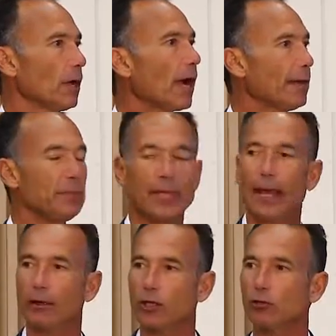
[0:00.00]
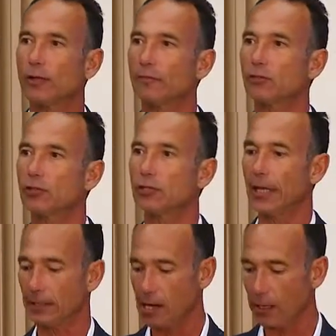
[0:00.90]
IP? How can you leverage the
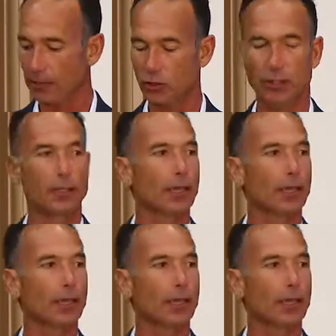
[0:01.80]
technology?